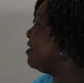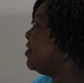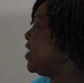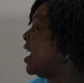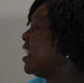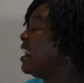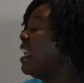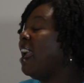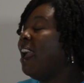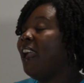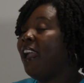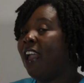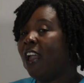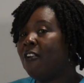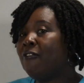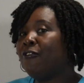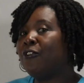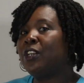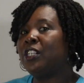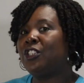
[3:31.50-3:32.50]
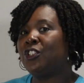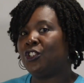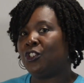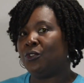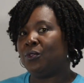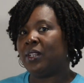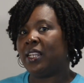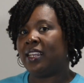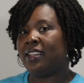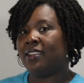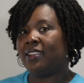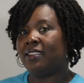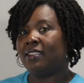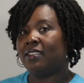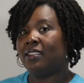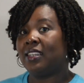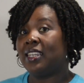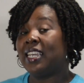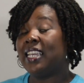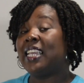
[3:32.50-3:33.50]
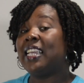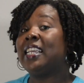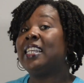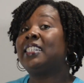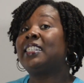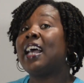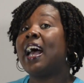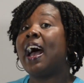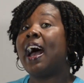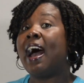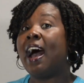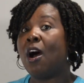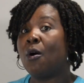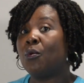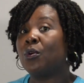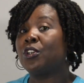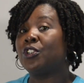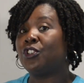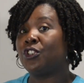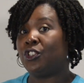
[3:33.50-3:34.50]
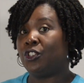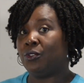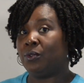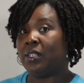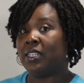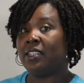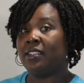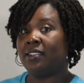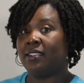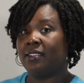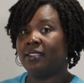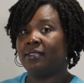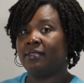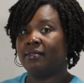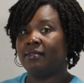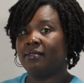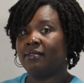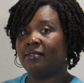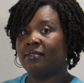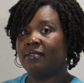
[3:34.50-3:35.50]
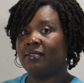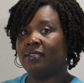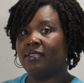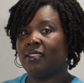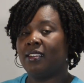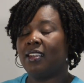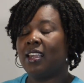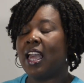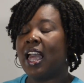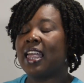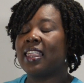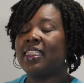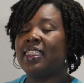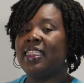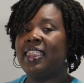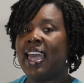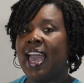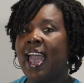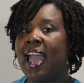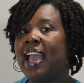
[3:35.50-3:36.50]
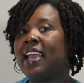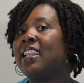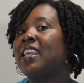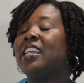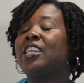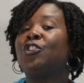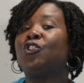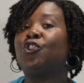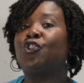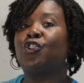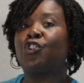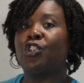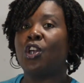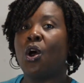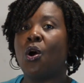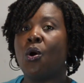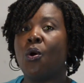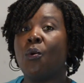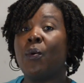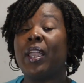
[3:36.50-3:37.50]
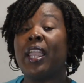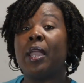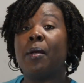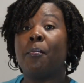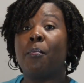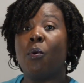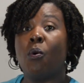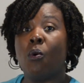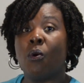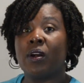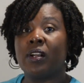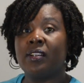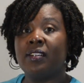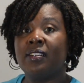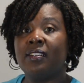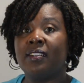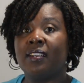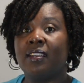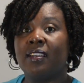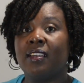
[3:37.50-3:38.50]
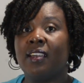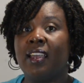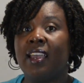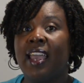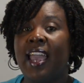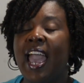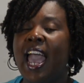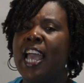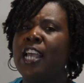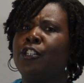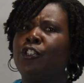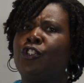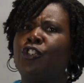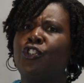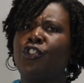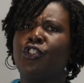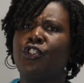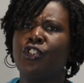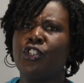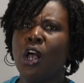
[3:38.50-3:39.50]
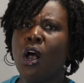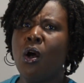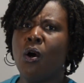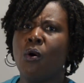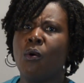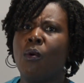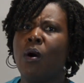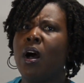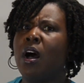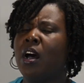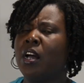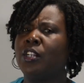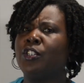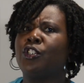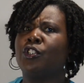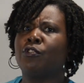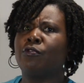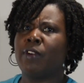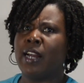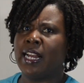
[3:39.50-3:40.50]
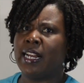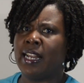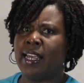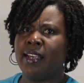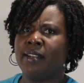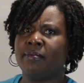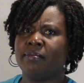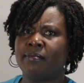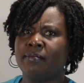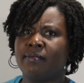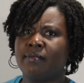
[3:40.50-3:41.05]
that every student is our student. That is so important and so underrated.